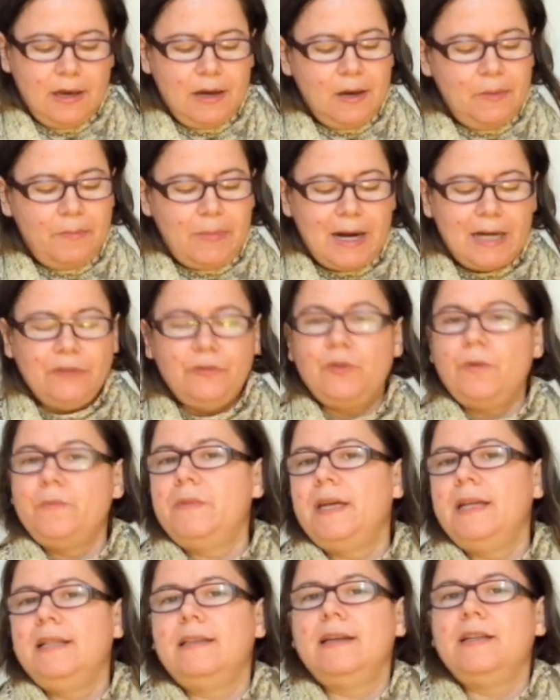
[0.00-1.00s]
Apart
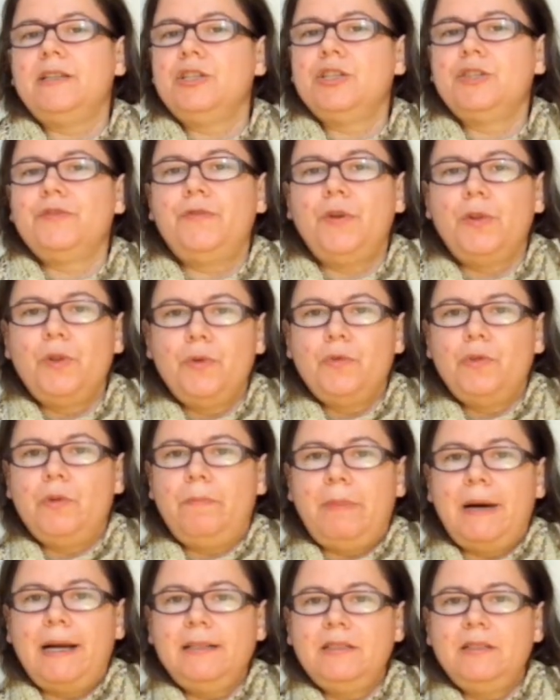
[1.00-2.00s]
from that, I just follow the
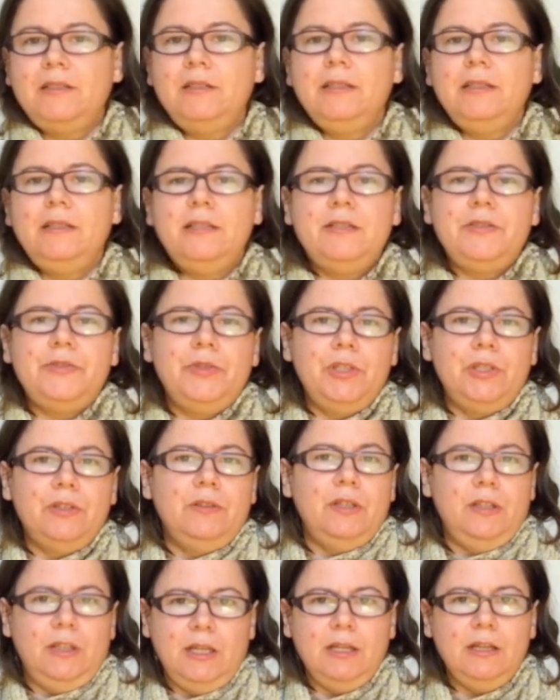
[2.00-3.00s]
pattern. It is
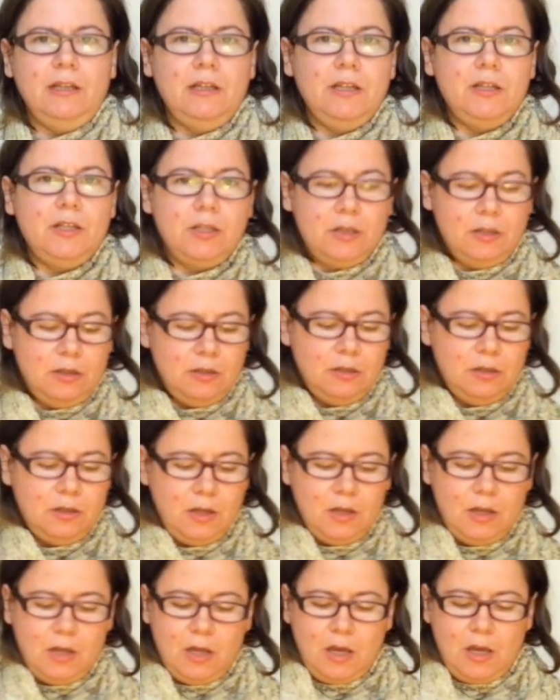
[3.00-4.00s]
written in English
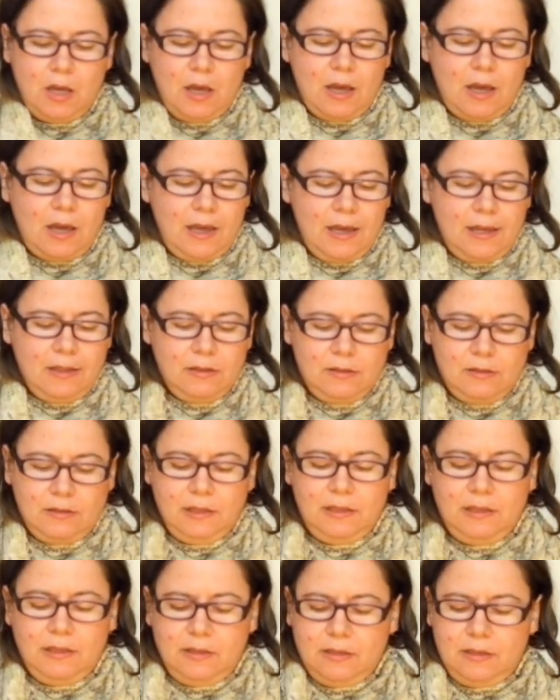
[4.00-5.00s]
and
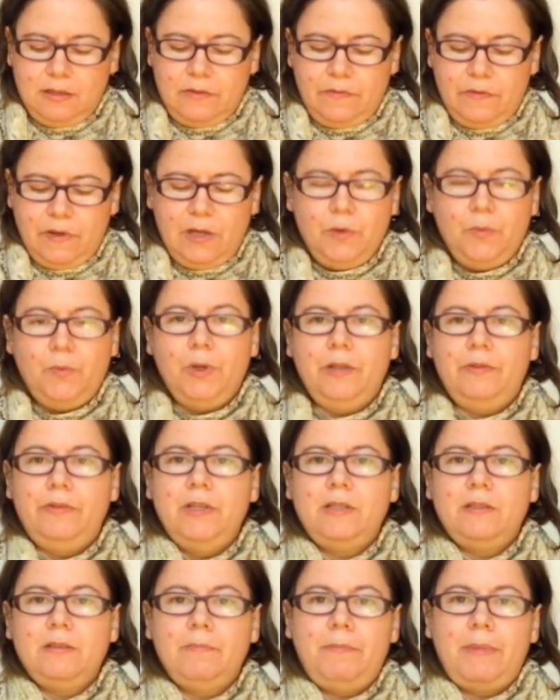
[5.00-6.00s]
it is a very well
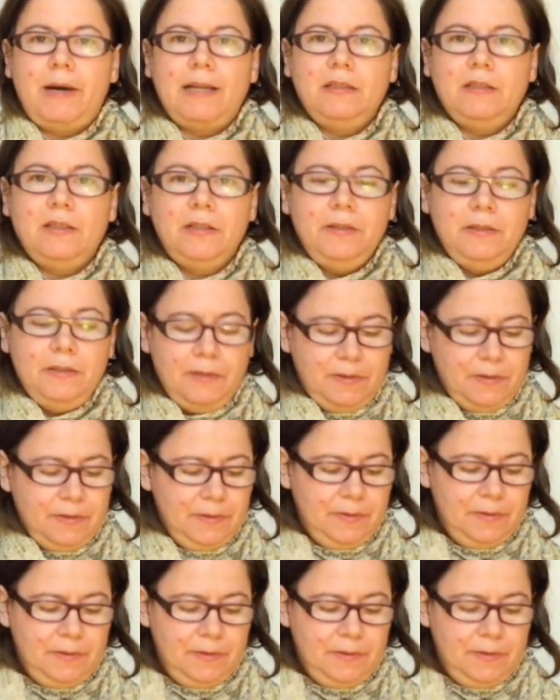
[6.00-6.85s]
written pattern.